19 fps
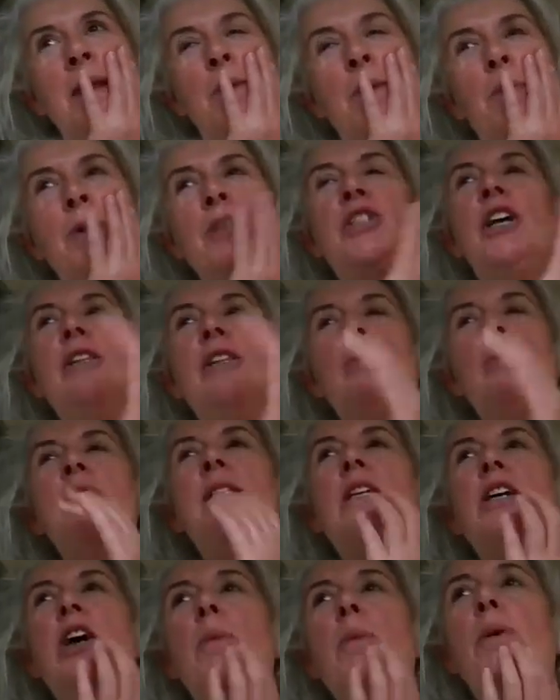But yeah, there was
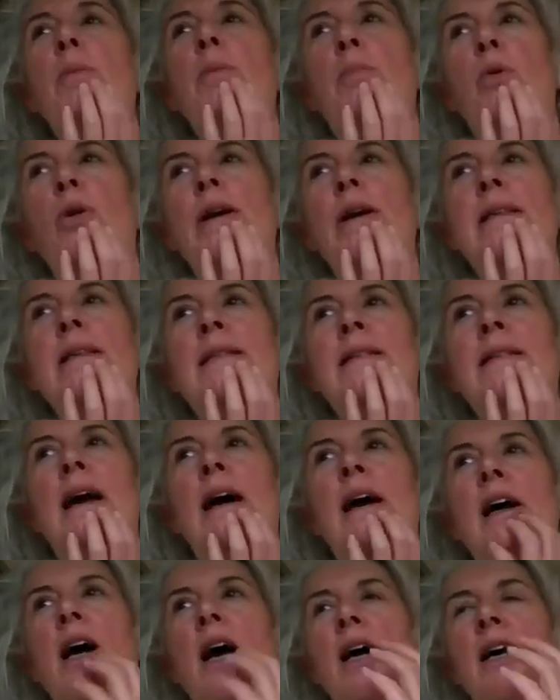a couple of points
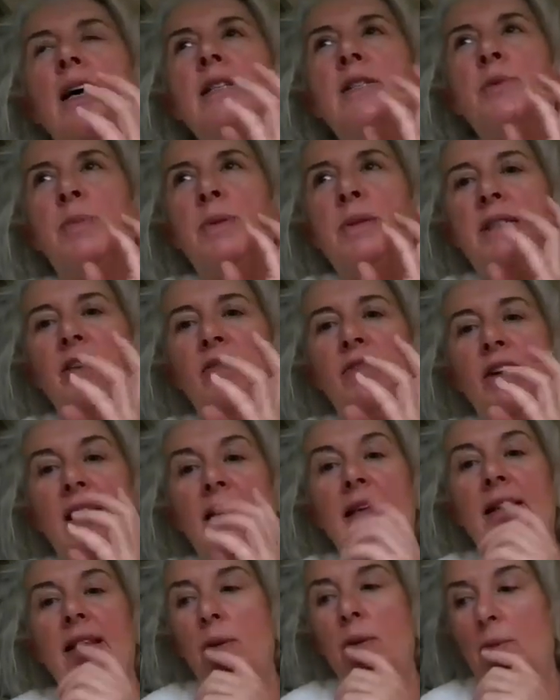
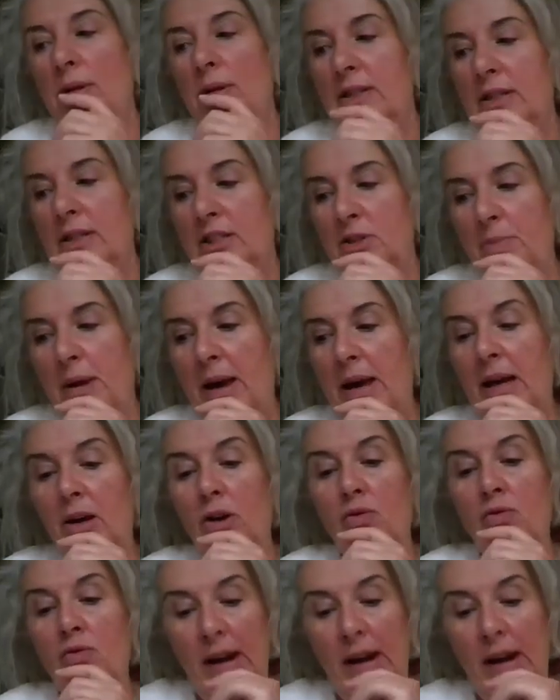specifically that I wanted to make